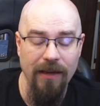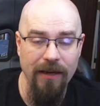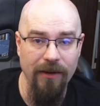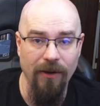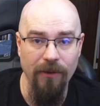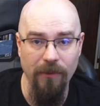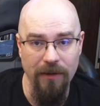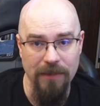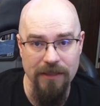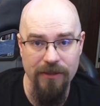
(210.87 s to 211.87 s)
here on one
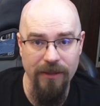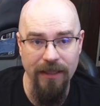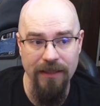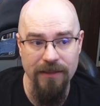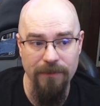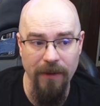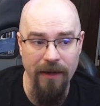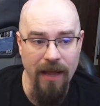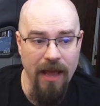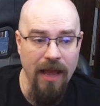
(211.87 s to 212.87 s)
of my screens.
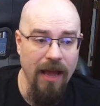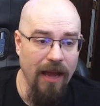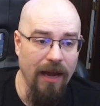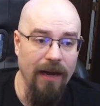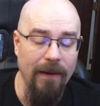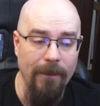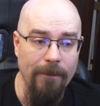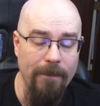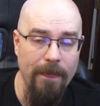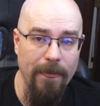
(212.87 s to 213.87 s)
But uh,
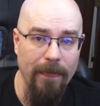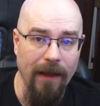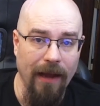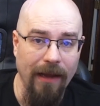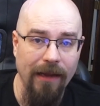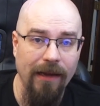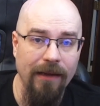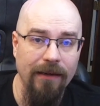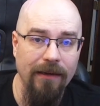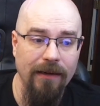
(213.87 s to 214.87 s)
I got